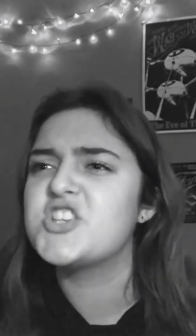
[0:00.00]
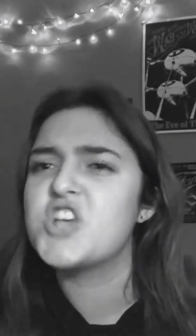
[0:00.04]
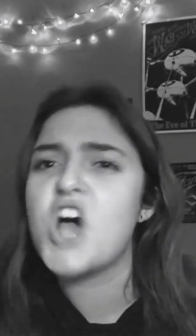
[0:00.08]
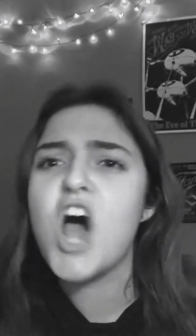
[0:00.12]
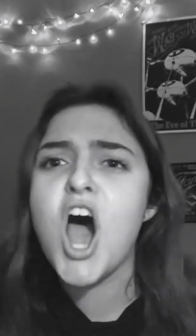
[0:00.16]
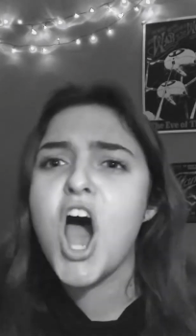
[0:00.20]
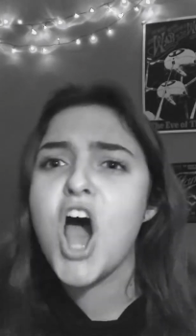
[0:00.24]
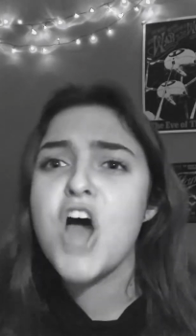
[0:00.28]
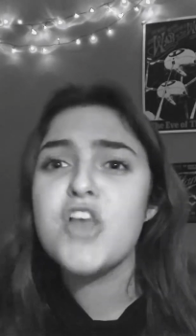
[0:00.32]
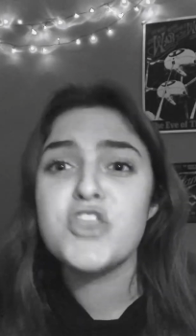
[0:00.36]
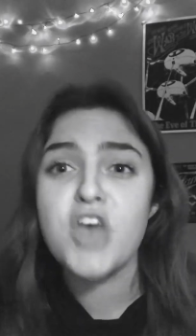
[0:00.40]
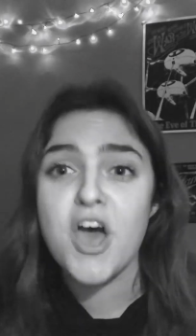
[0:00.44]
is
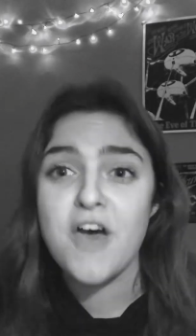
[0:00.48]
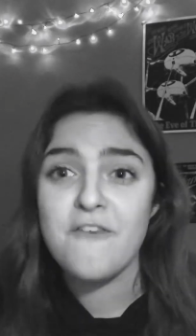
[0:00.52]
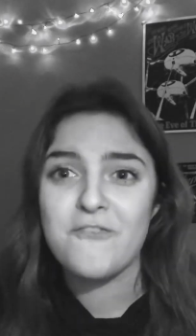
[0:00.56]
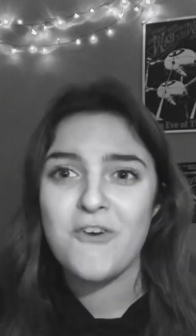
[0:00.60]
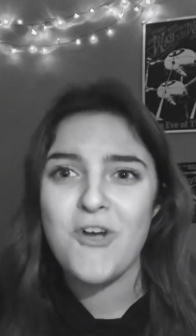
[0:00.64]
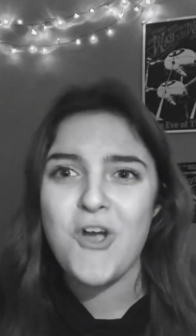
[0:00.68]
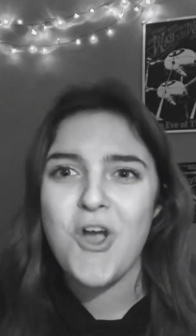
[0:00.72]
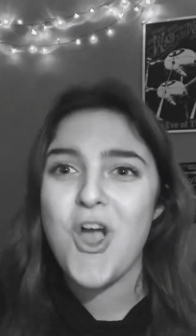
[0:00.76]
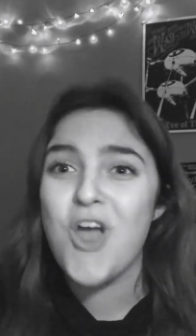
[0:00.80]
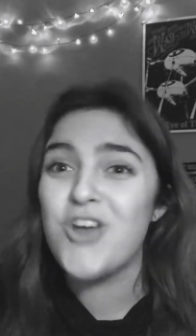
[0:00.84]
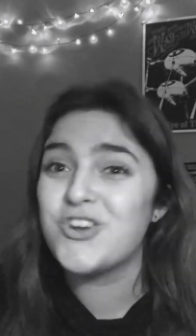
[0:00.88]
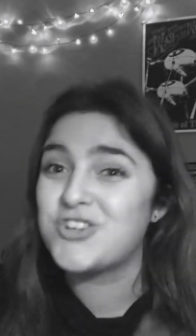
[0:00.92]
on the
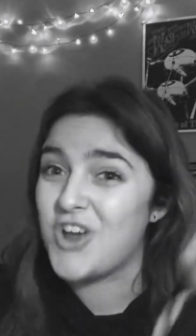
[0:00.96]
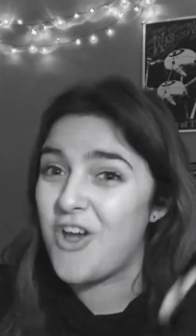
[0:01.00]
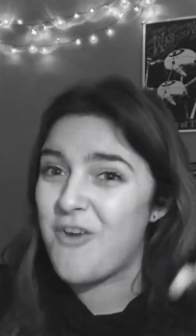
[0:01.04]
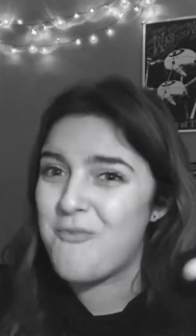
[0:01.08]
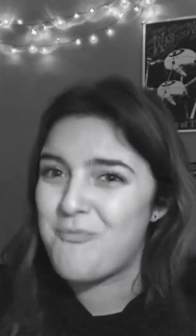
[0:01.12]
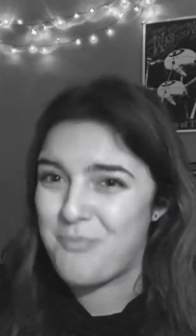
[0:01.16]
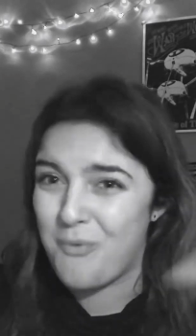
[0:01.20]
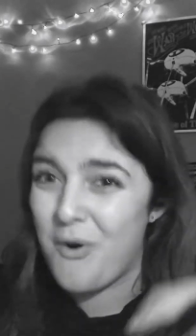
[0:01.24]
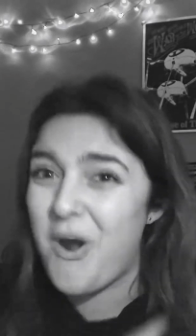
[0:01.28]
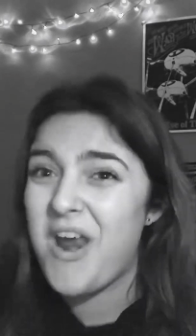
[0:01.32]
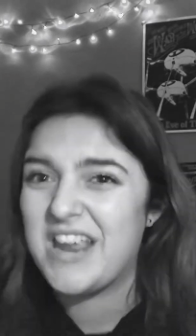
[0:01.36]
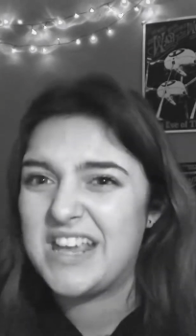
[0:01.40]
verge
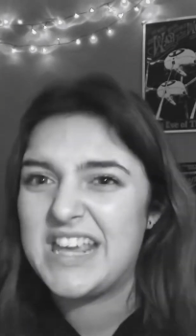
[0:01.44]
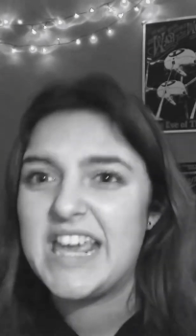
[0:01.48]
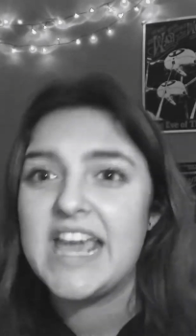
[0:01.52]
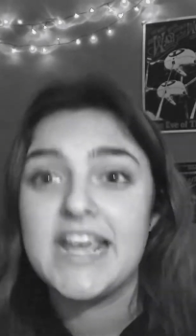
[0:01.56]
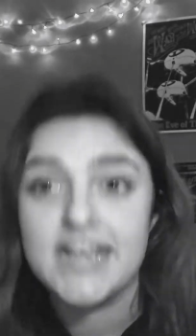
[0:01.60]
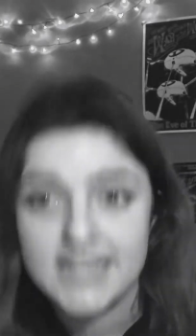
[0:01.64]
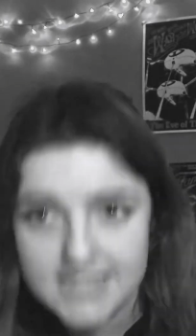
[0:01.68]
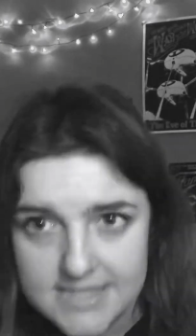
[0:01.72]
of breaking